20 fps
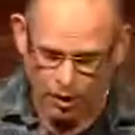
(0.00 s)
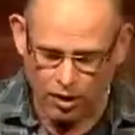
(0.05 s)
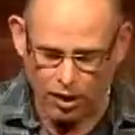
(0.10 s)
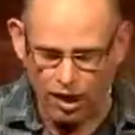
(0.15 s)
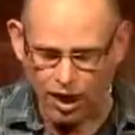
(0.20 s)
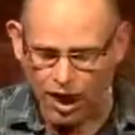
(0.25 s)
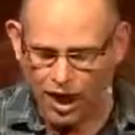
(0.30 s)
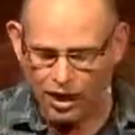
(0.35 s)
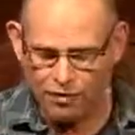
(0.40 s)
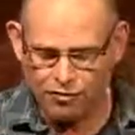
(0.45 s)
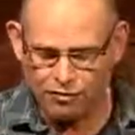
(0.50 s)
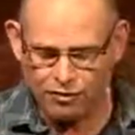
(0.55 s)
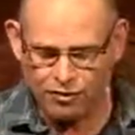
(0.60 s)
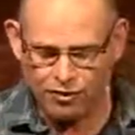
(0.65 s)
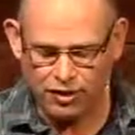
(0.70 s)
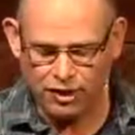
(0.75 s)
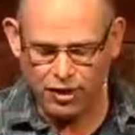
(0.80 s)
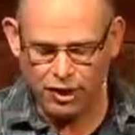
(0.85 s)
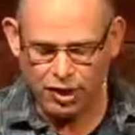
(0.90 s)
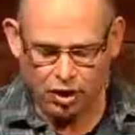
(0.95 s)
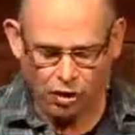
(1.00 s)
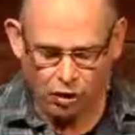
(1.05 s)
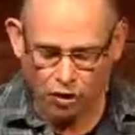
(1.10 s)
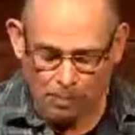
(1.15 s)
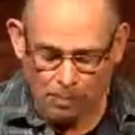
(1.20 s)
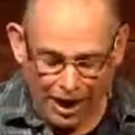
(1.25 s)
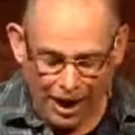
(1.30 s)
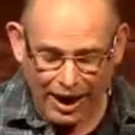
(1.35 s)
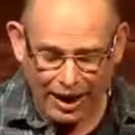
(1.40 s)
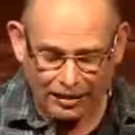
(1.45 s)
life, or
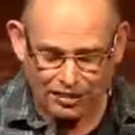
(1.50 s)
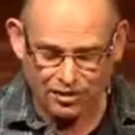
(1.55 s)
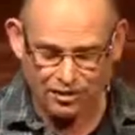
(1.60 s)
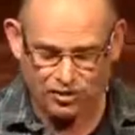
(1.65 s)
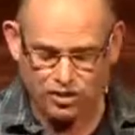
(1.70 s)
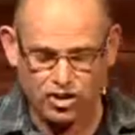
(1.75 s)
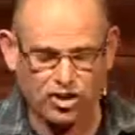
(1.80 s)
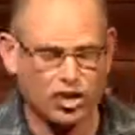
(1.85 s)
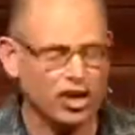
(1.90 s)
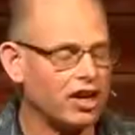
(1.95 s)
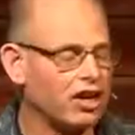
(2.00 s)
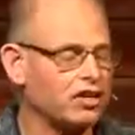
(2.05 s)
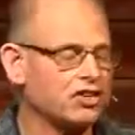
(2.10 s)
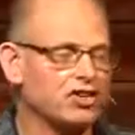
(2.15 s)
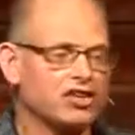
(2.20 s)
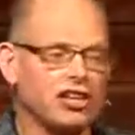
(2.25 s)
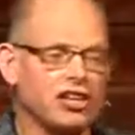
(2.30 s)
about us as a church,